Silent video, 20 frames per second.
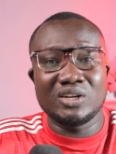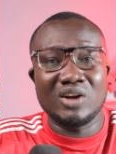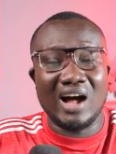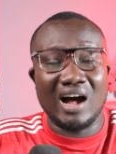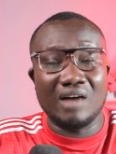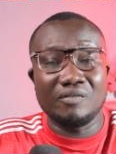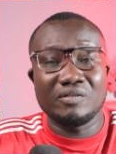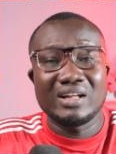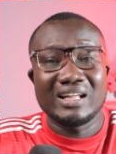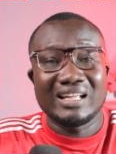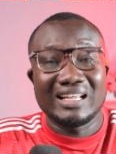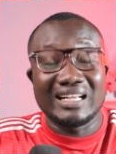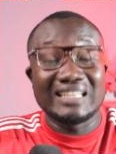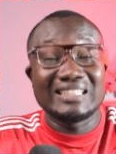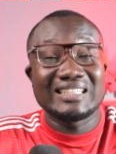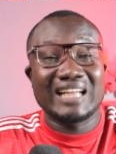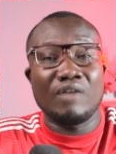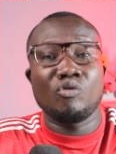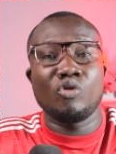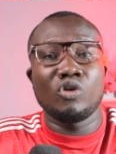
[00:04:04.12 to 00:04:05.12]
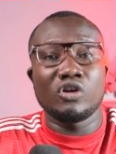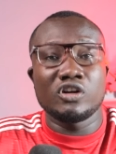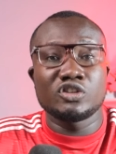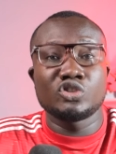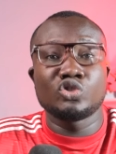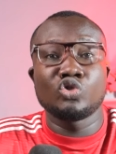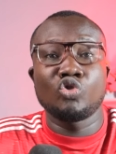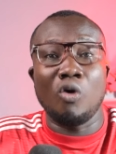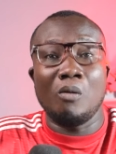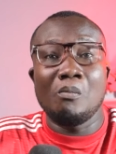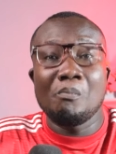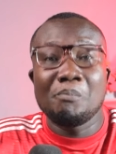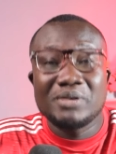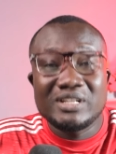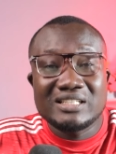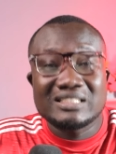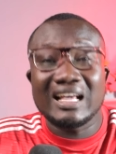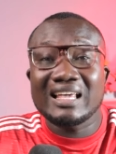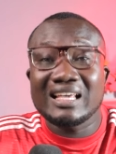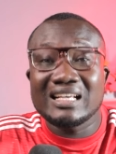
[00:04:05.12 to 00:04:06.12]
not have enough quality to
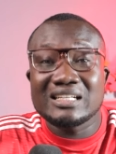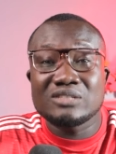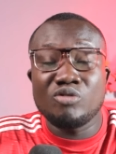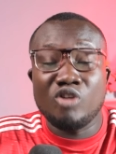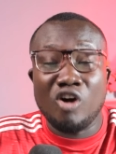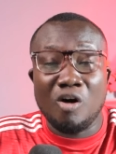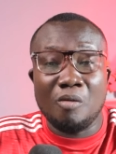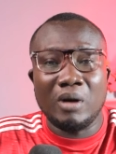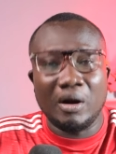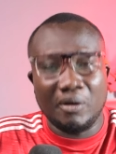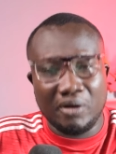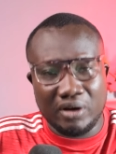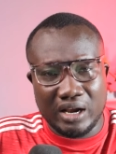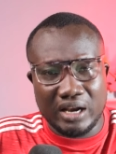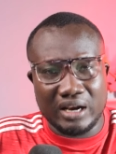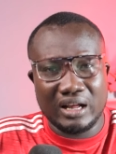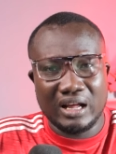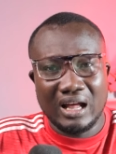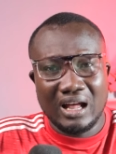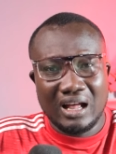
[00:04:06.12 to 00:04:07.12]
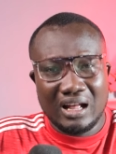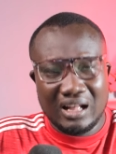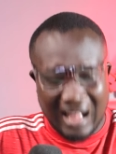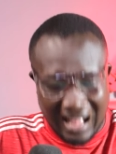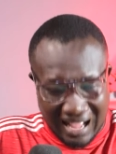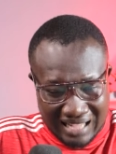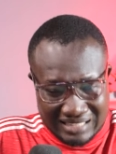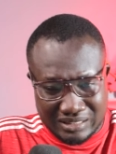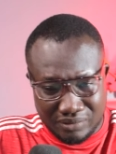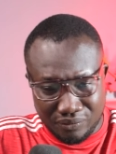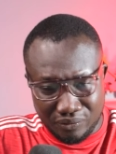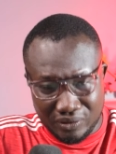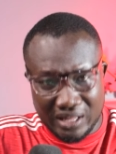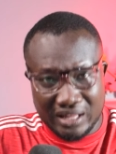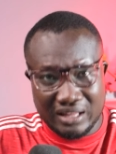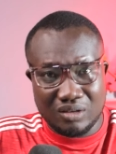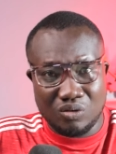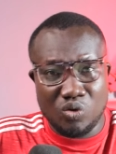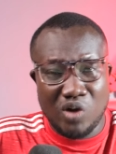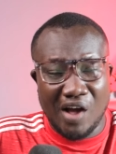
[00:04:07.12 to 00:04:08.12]
compete against Real Madrid. And Hansi
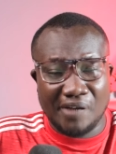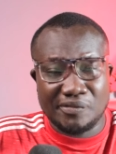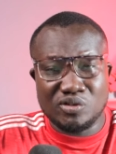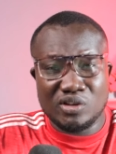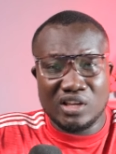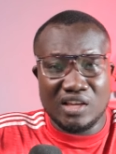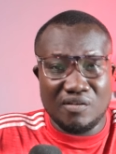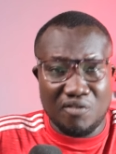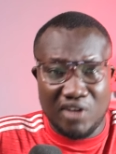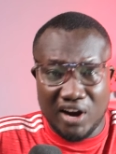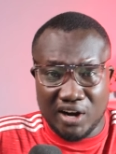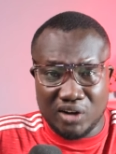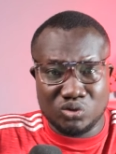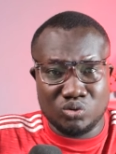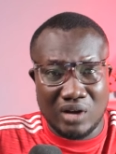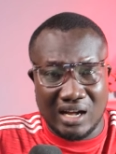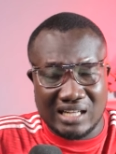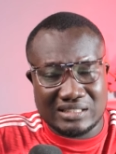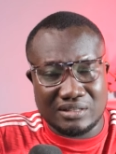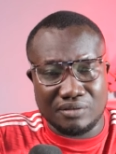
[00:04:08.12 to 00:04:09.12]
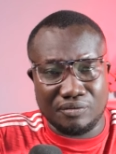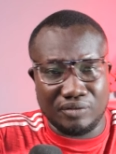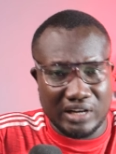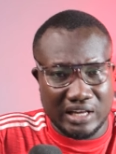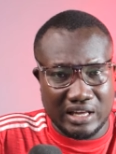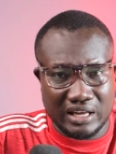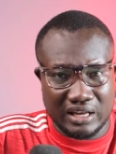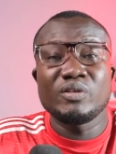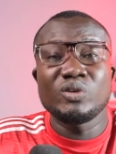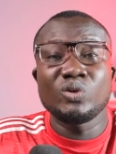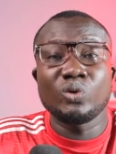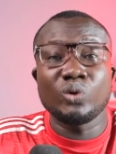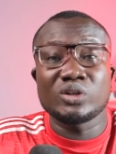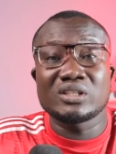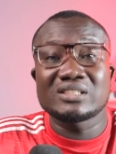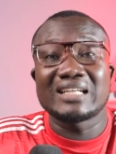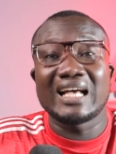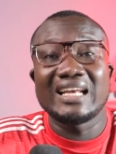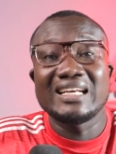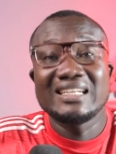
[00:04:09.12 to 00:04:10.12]
Flick, we have to give credit to Hansi Flick. Even though it
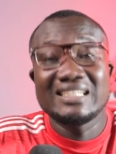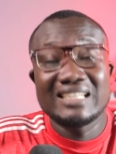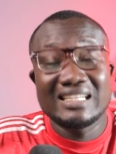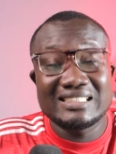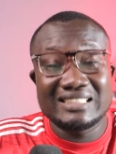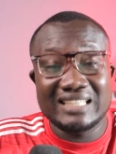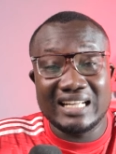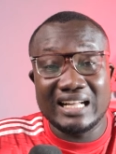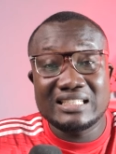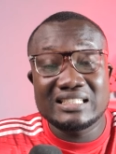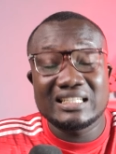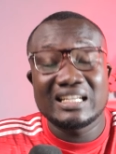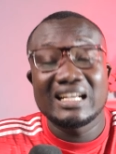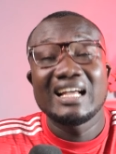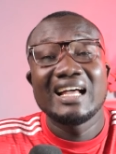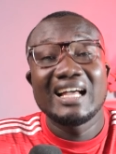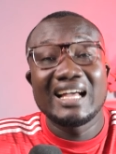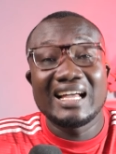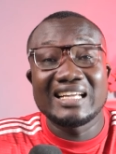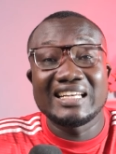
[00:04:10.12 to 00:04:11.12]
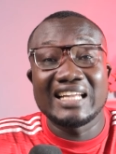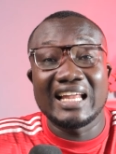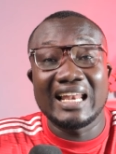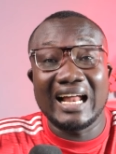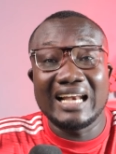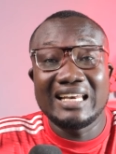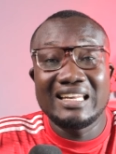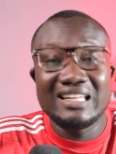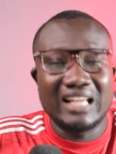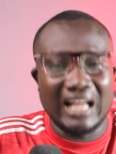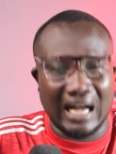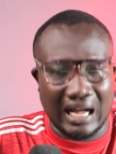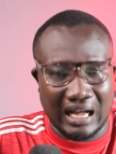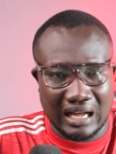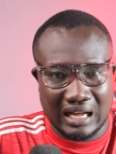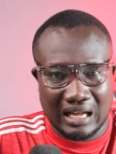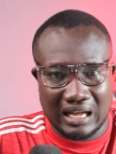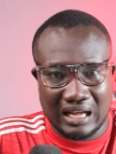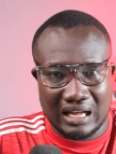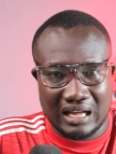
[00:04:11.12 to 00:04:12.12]
is early days yet in the La Liga,
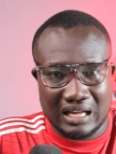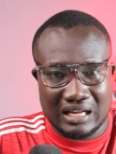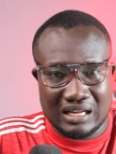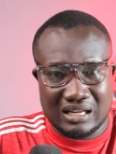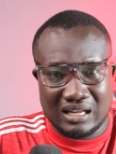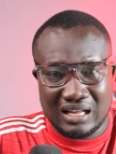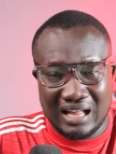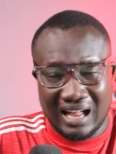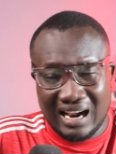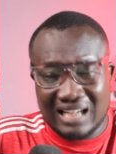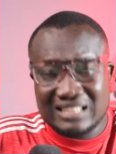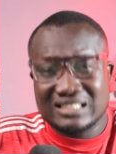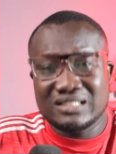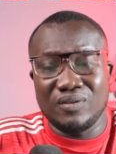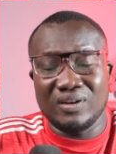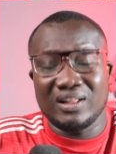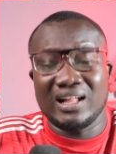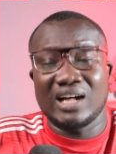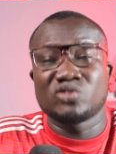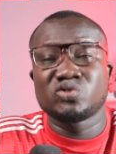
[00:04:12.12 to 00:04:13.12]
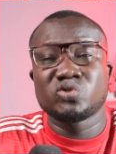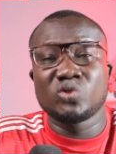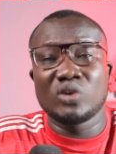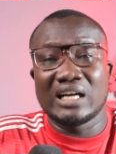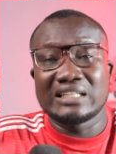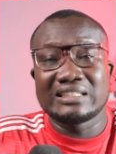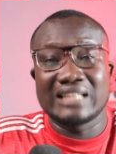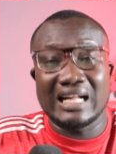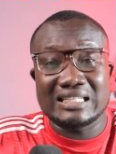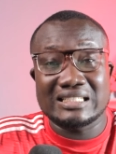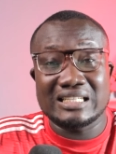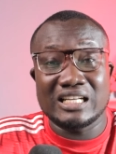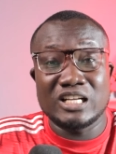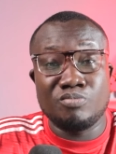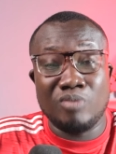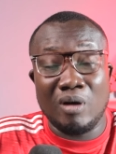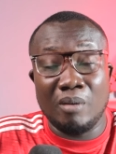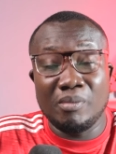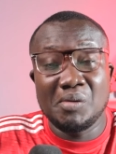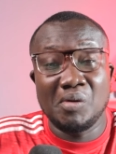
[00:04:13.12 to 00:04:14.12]
Hansi Flick has shown us that he's
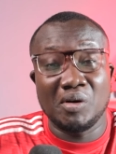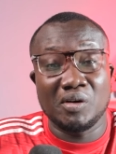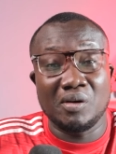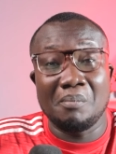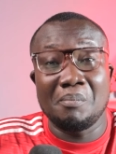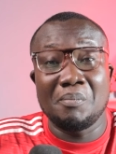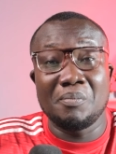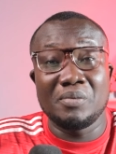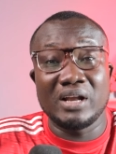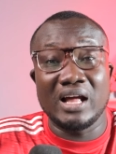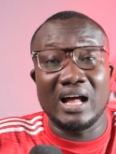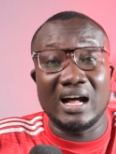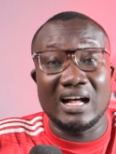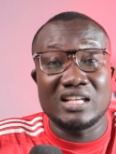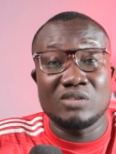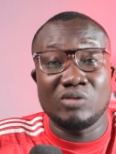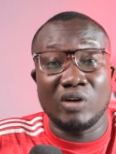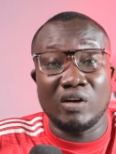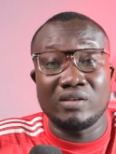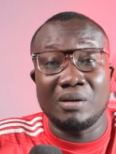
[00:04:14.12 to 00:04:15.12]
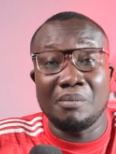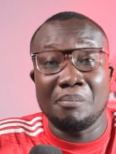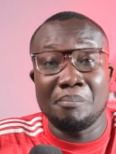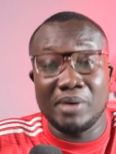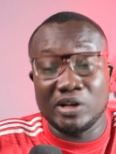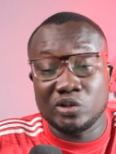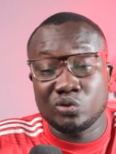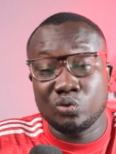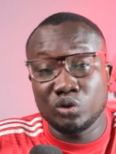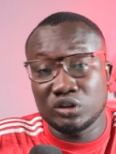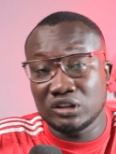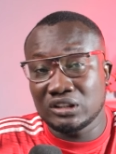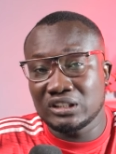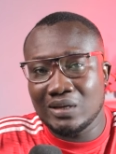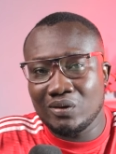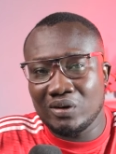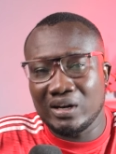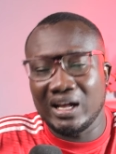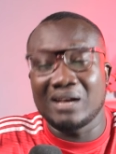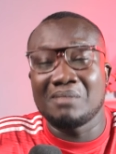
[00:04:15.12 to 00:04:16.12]
probably one of the, uh, one of the best coaches in
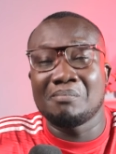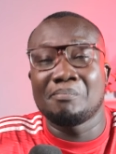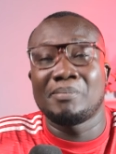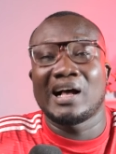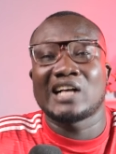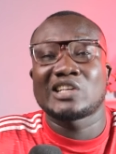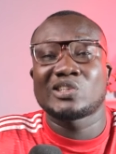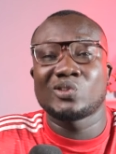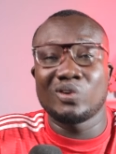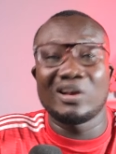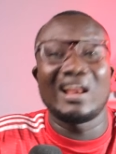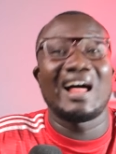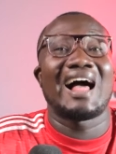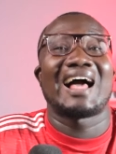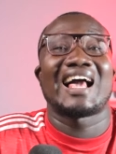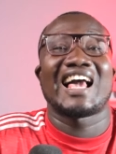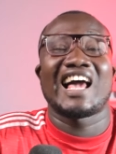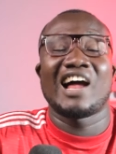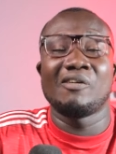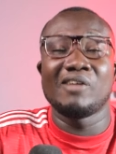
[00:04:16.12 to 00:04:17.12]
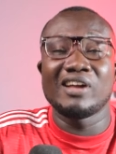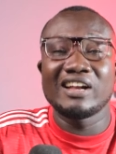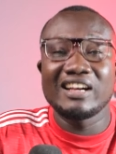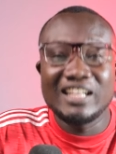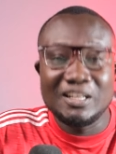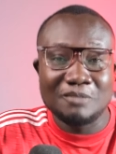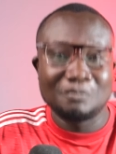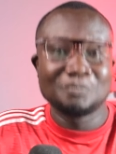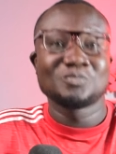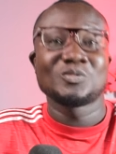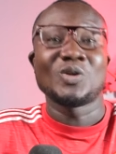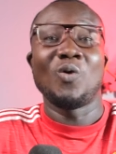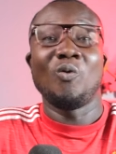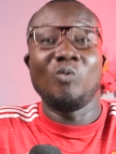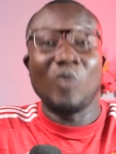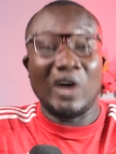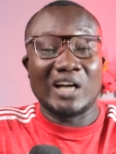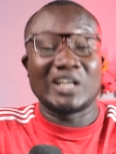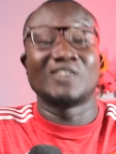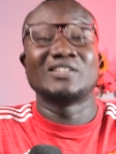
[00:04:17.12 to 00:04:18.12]
the world. And Barcelona are currently
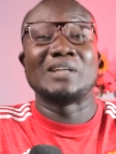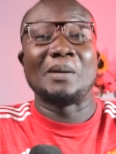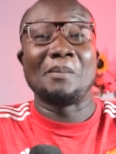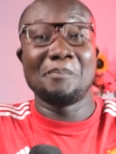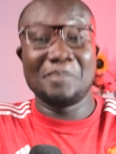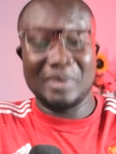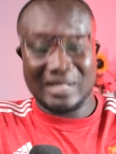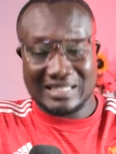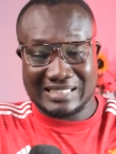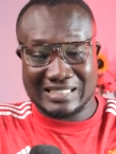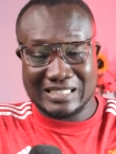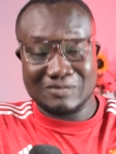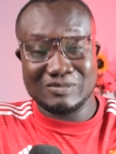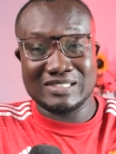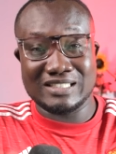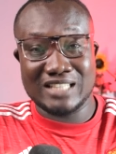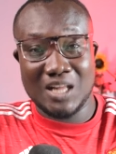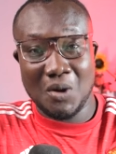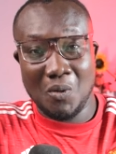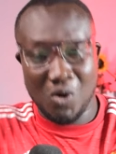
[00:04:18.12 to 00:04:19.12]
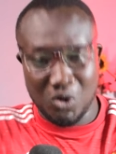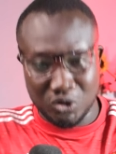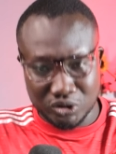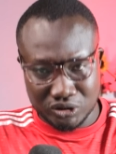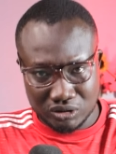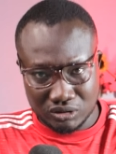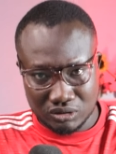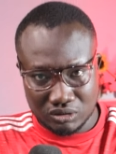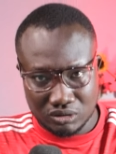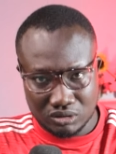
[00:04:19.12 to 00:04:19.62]
one of the best teams in the world.